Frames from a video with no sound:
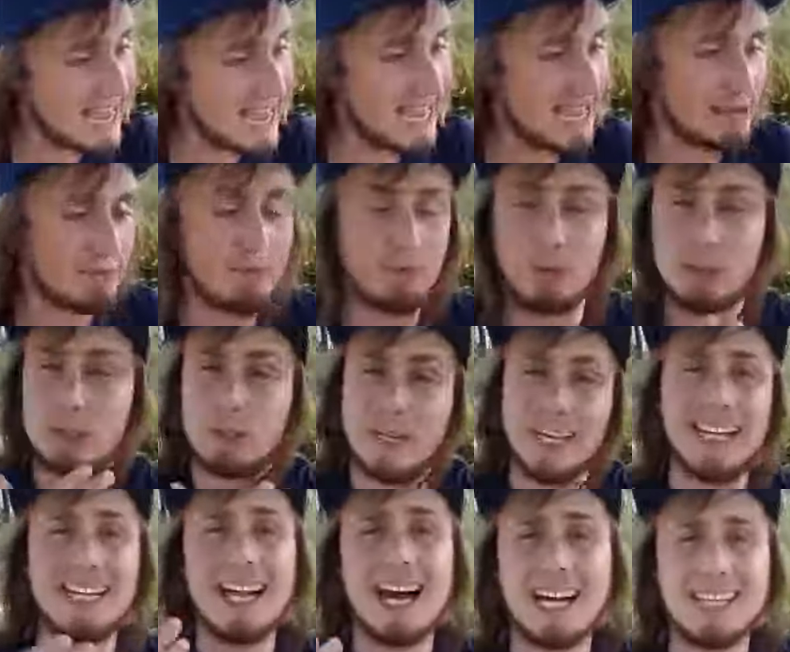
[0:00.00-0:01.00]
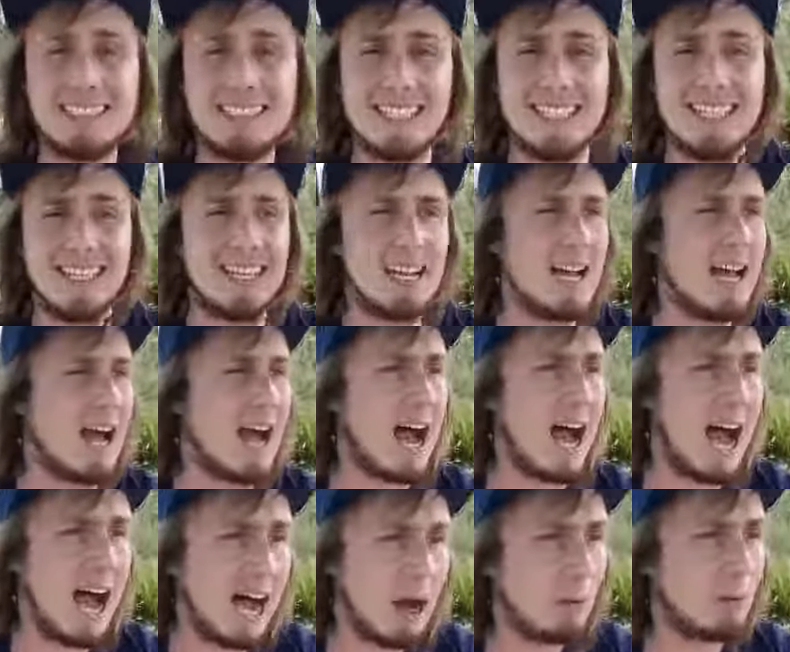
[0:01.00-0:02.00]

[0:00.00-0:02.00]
hey, for 2019, I